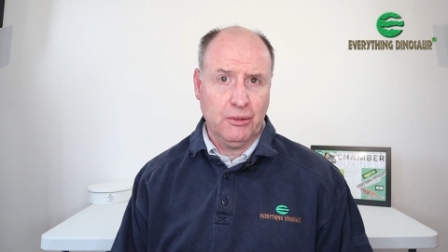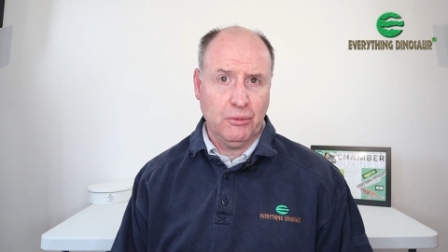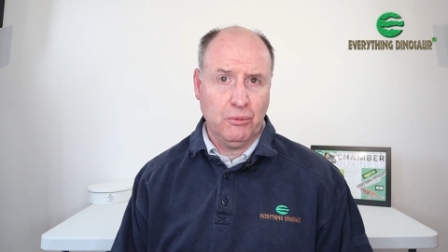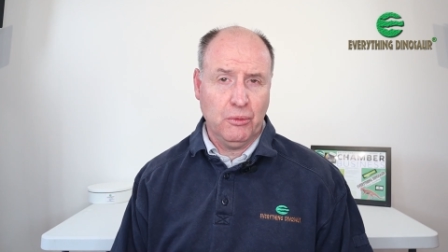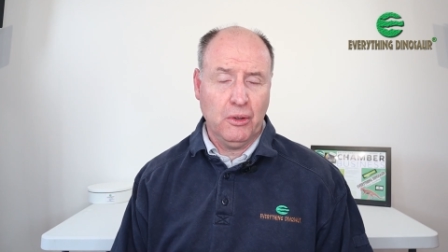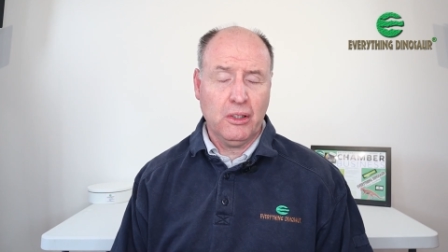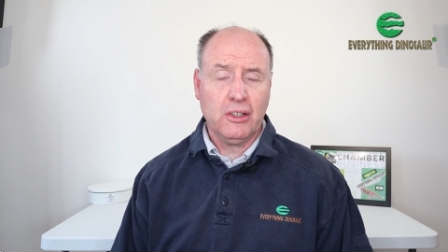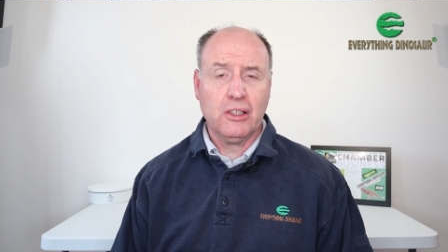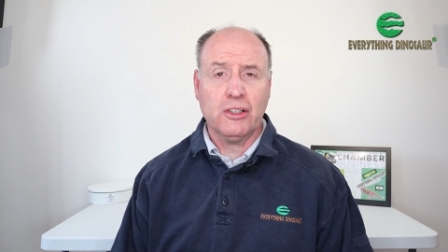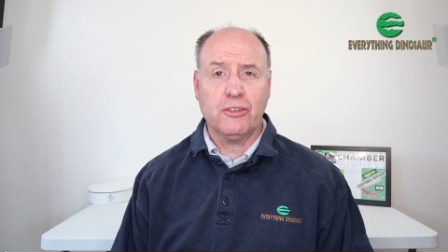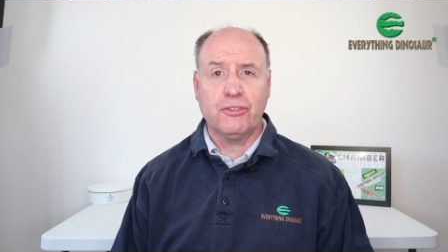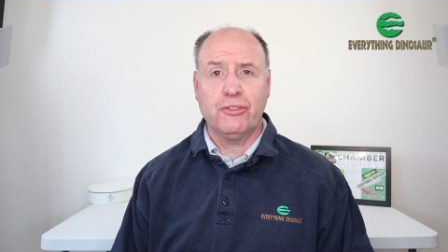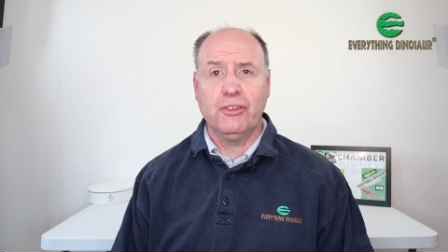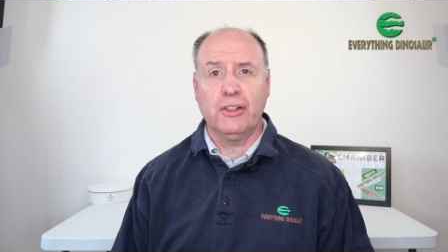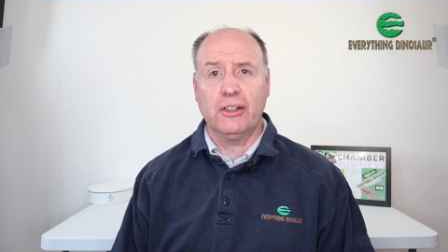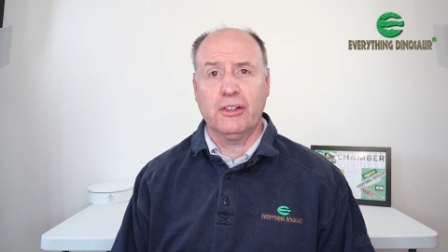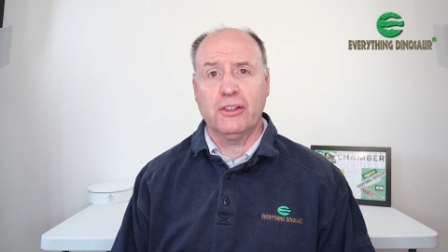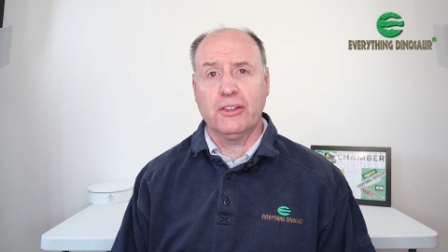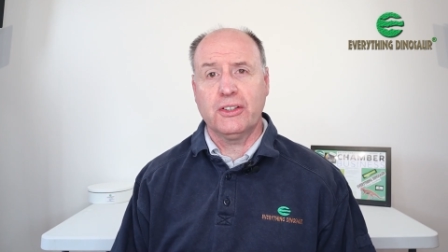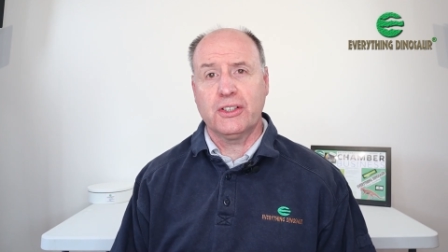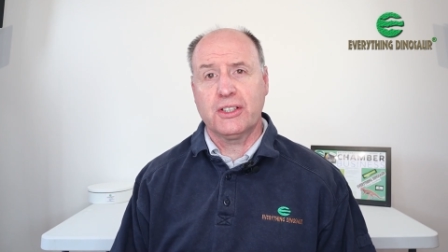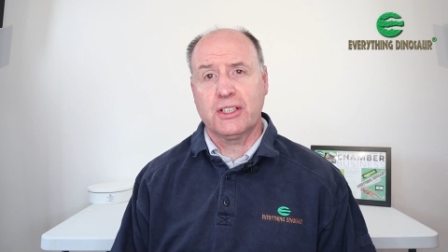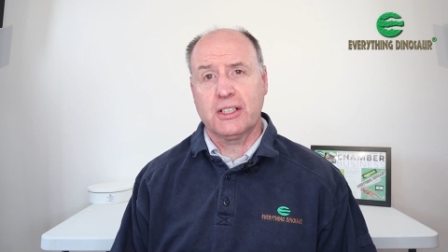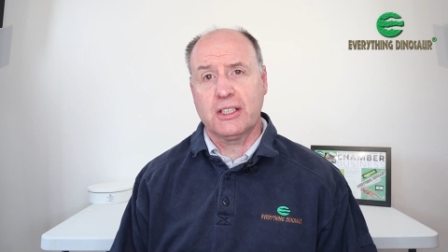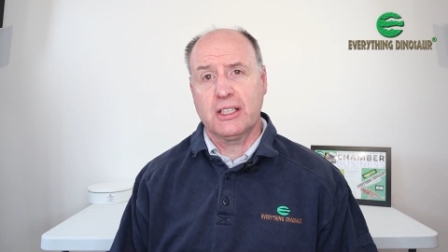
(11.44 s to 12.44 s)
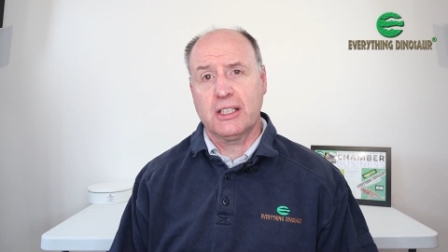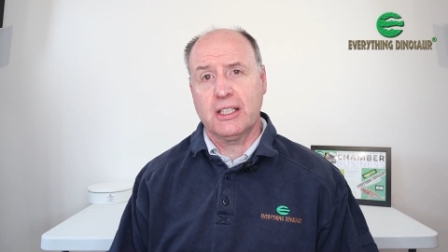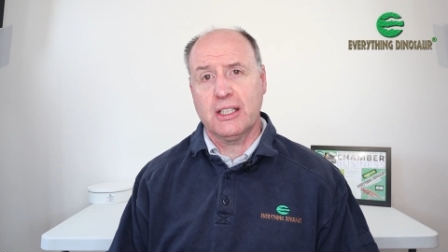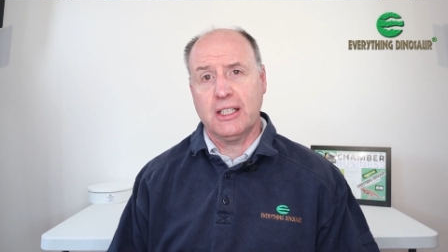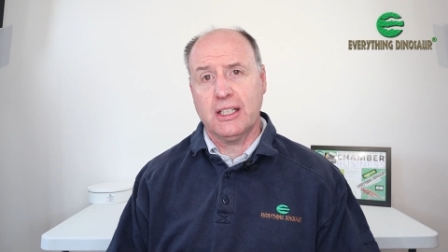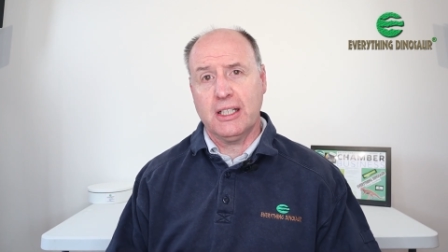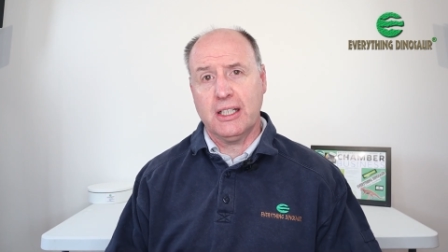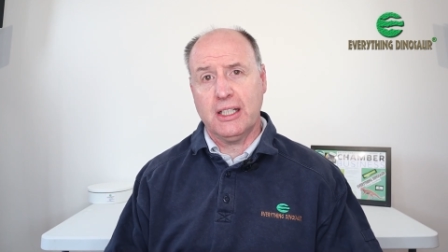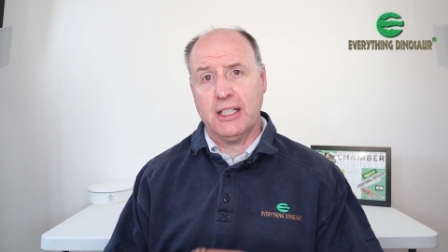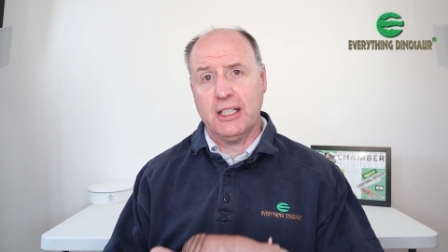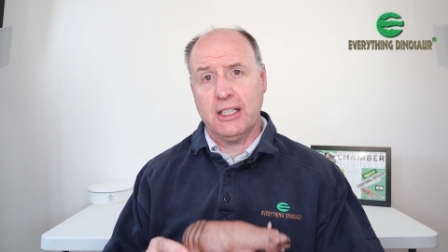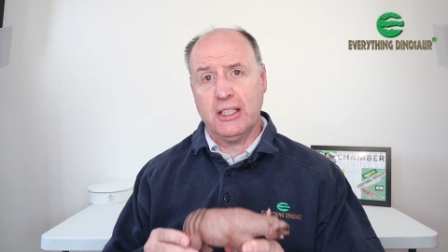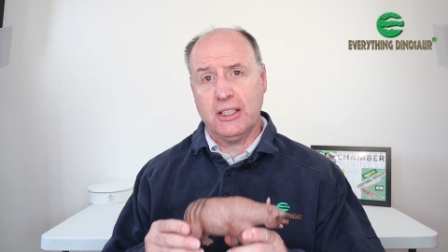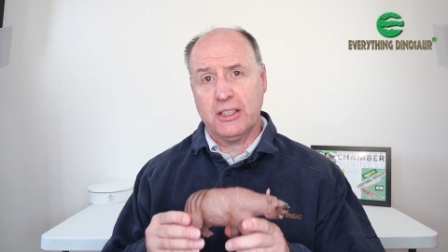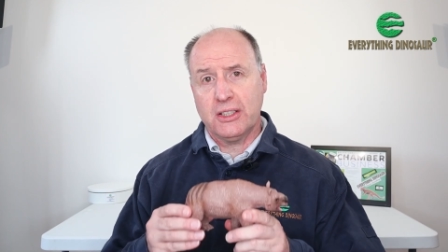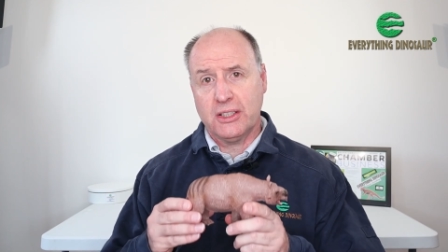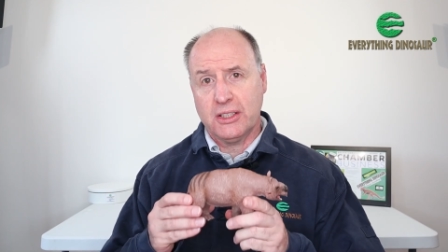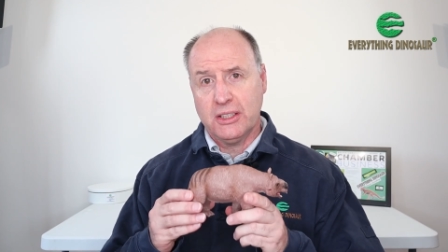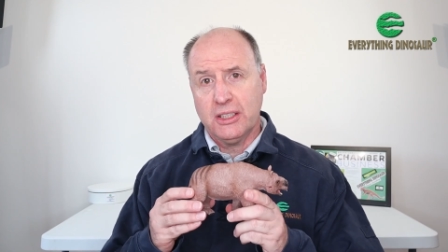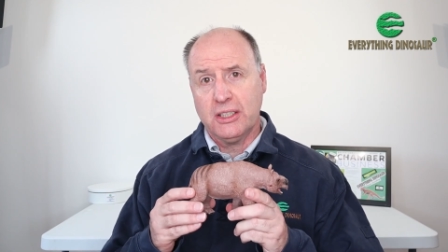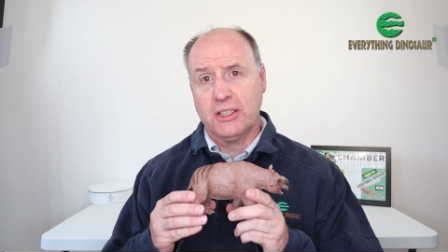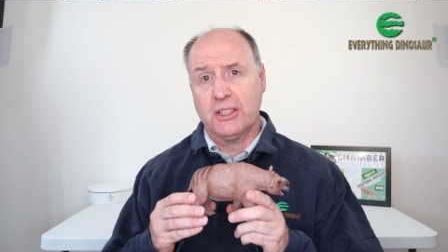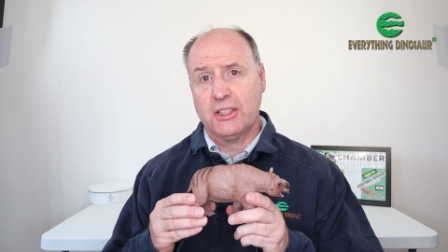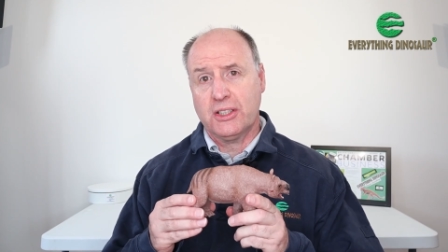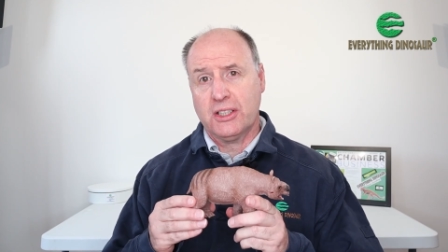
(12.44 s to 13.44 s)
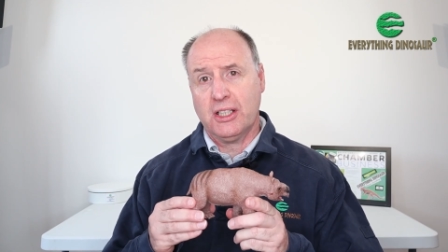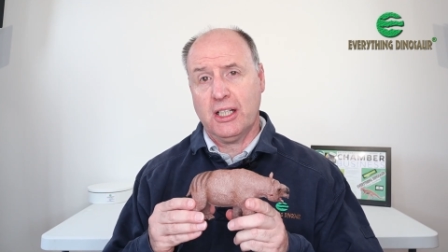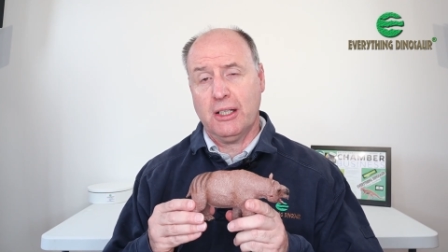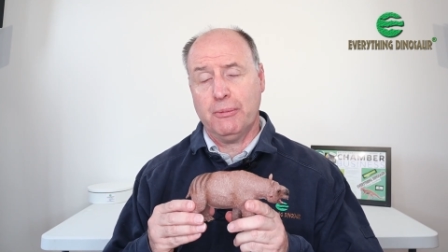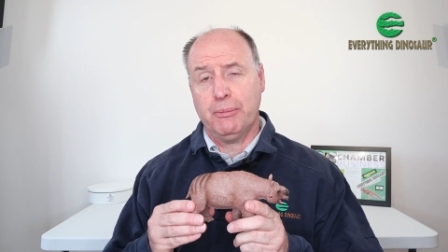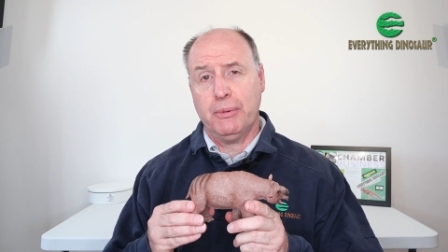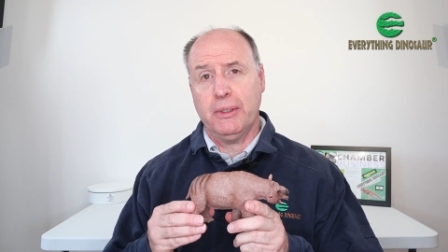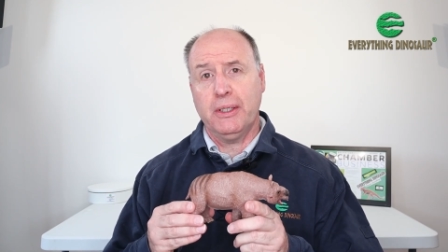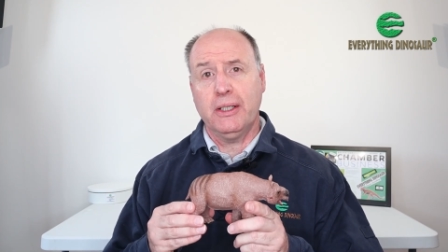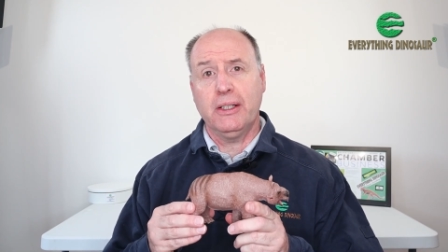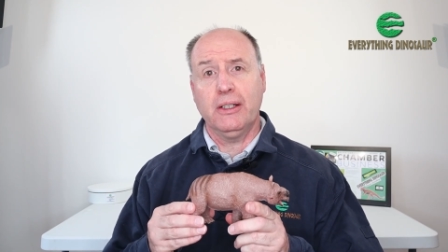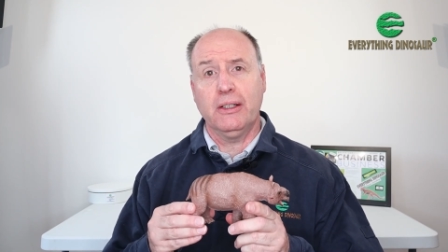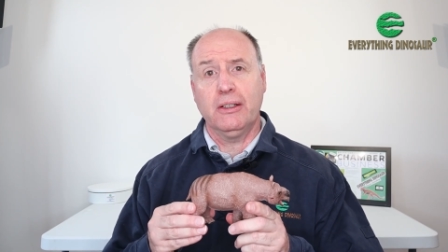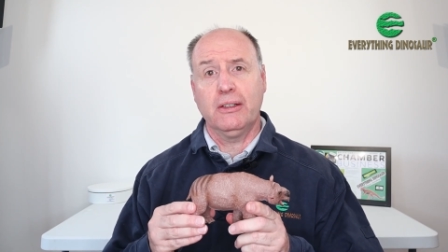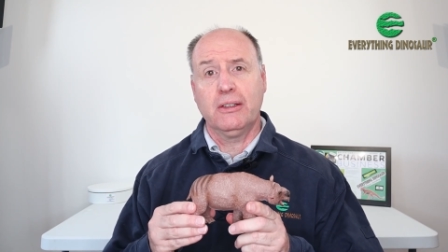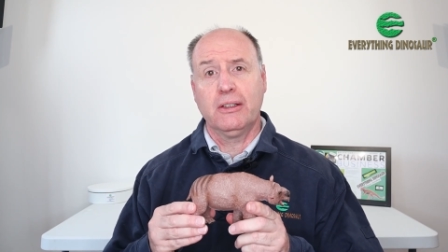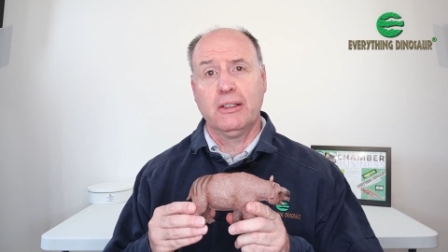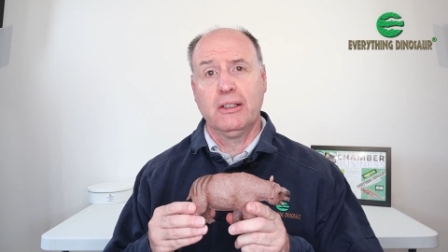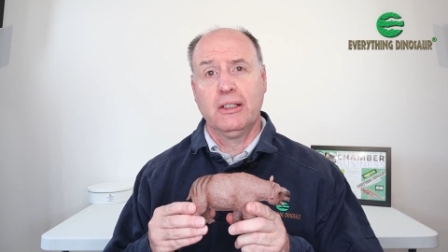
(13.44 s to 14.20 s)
One of the figures is this chap here,